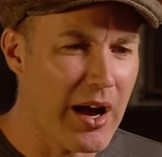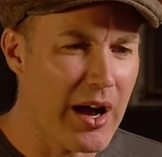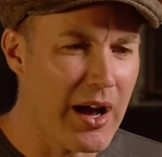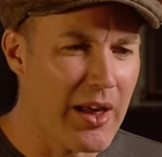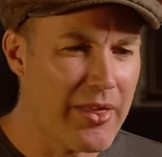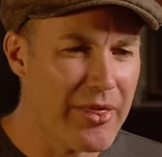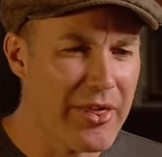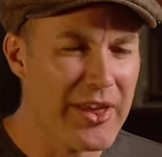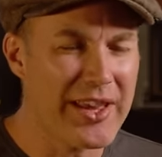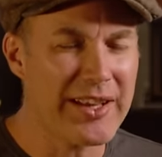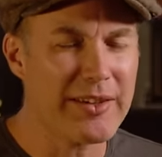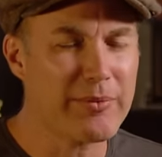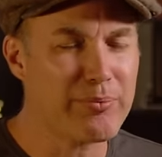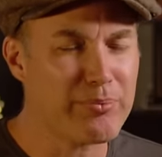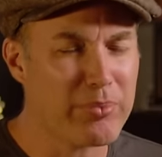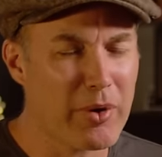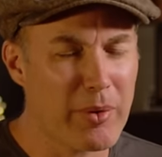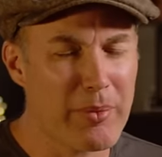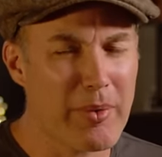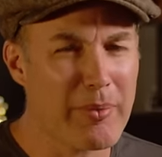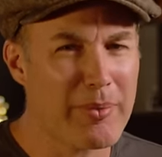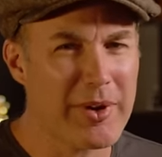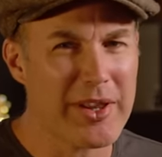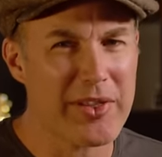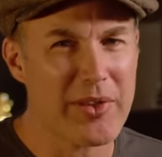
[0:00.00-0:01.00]
I think
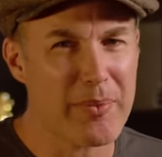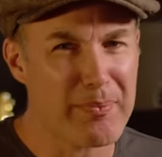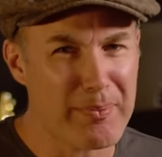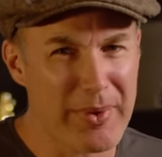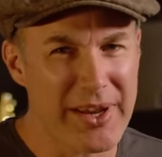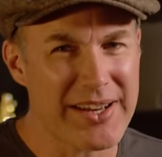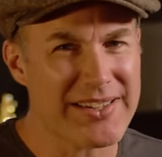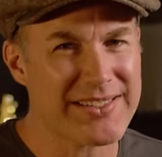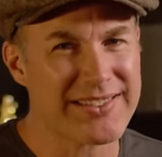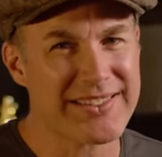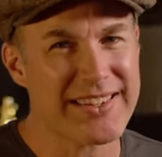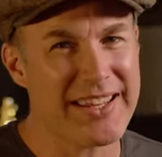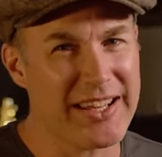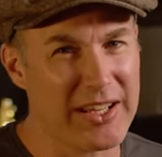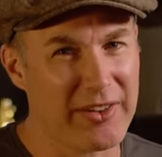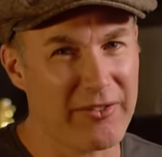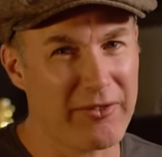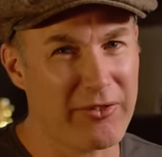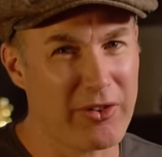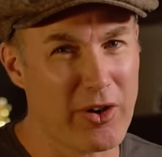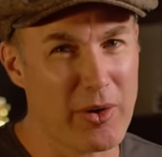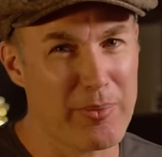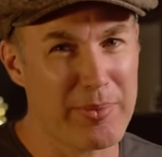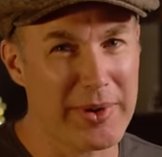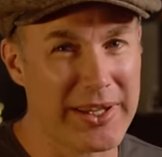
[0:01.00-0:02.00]
probably the best thing
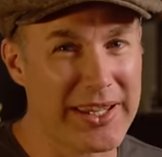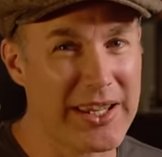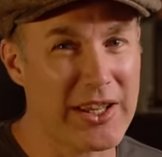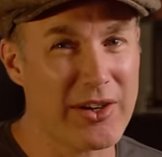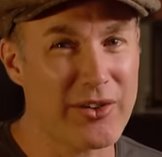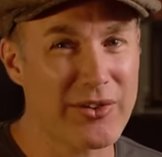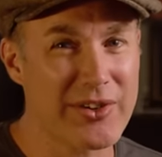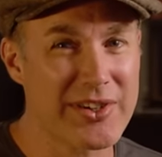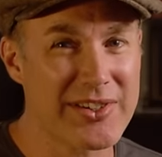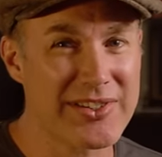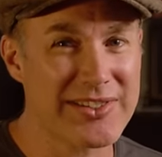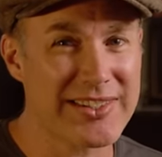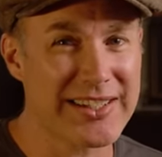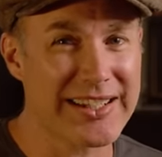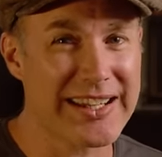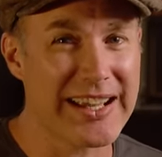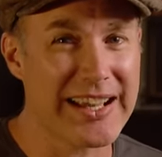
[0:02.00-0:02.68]
for a beginner is to